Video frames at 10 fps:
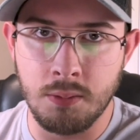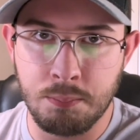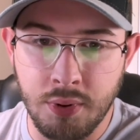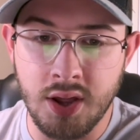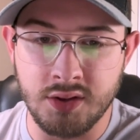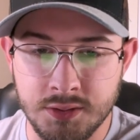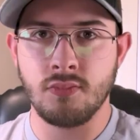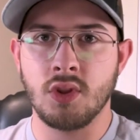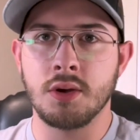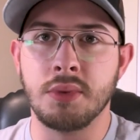but
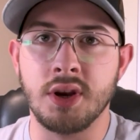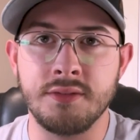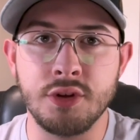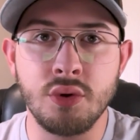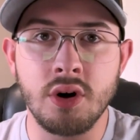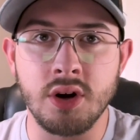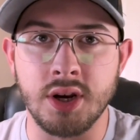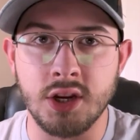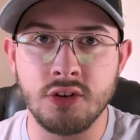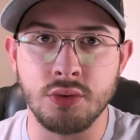if you are an
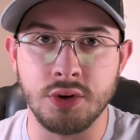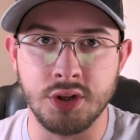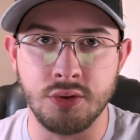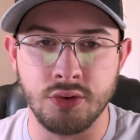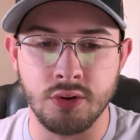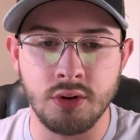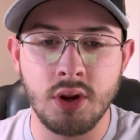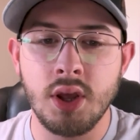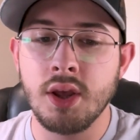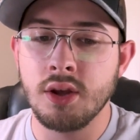Android user,
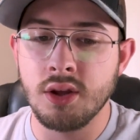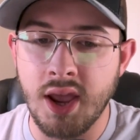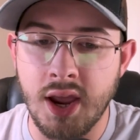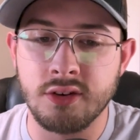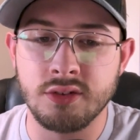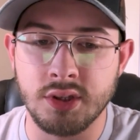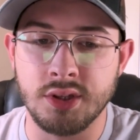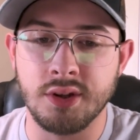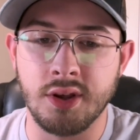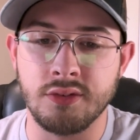actually
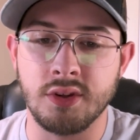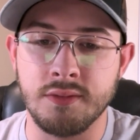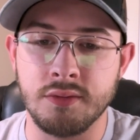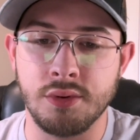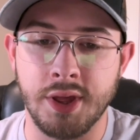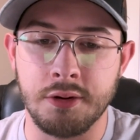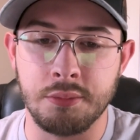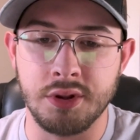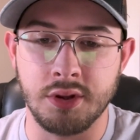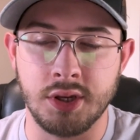does give you that
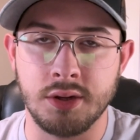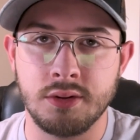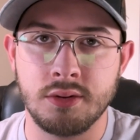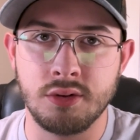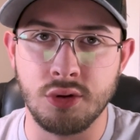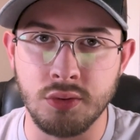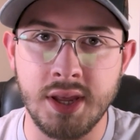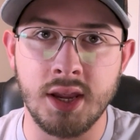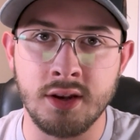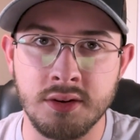ability. You
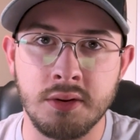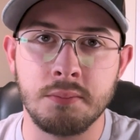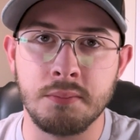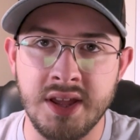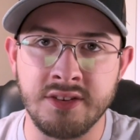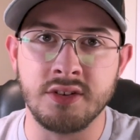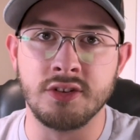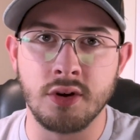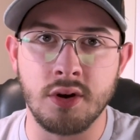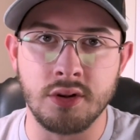can
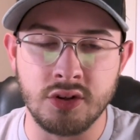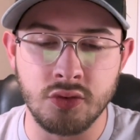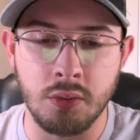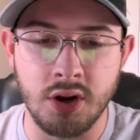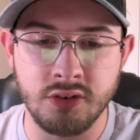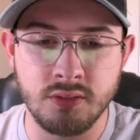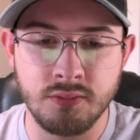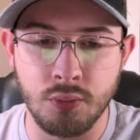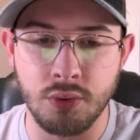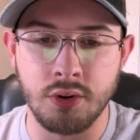message on this watch
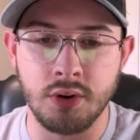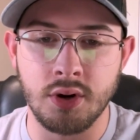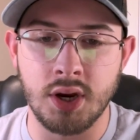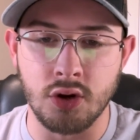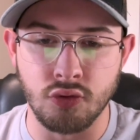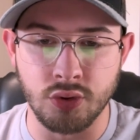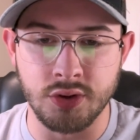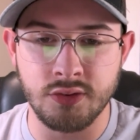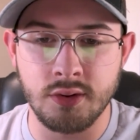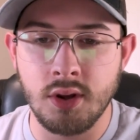for Androids.